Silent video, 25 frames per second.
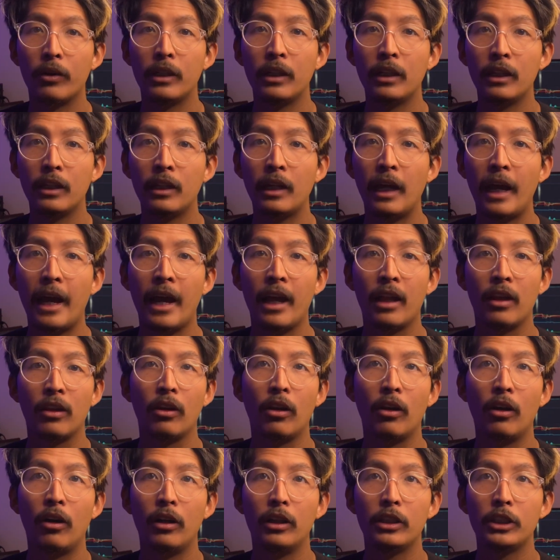in at
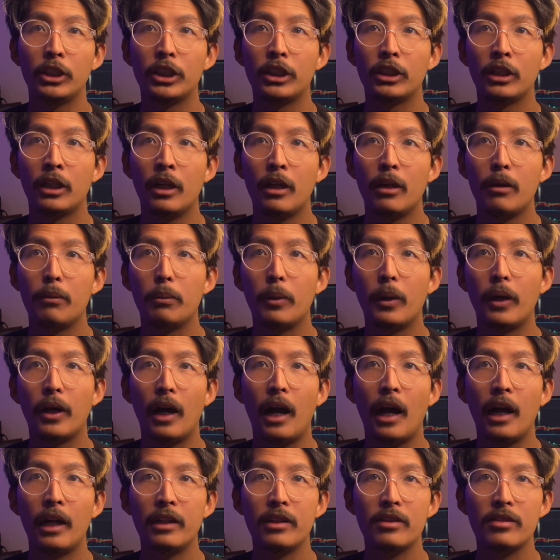launch, but
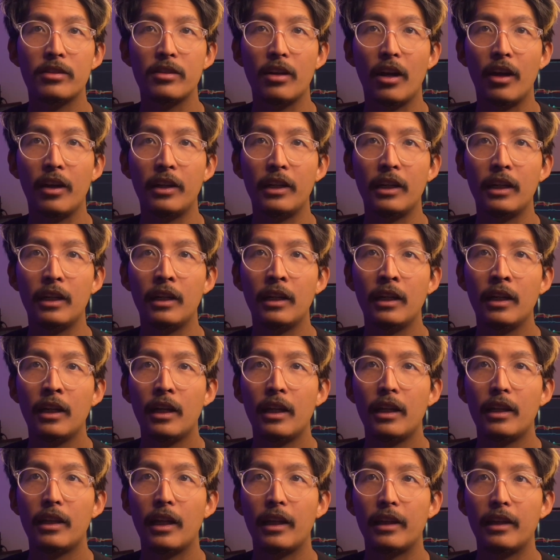I decided
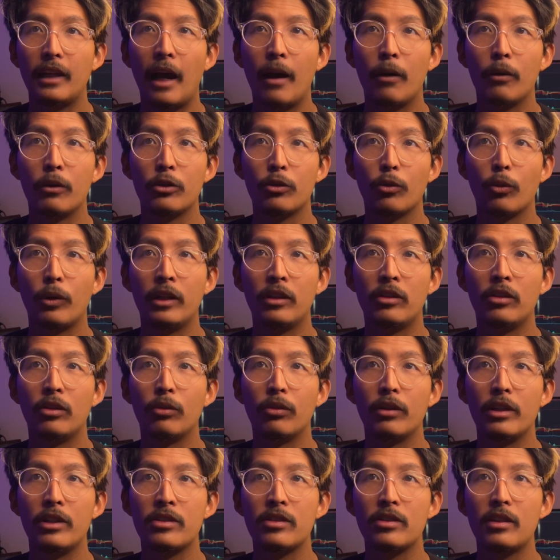that that was way too
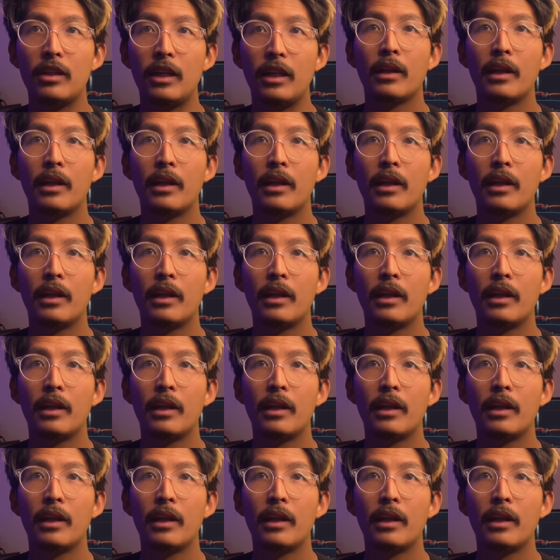risky,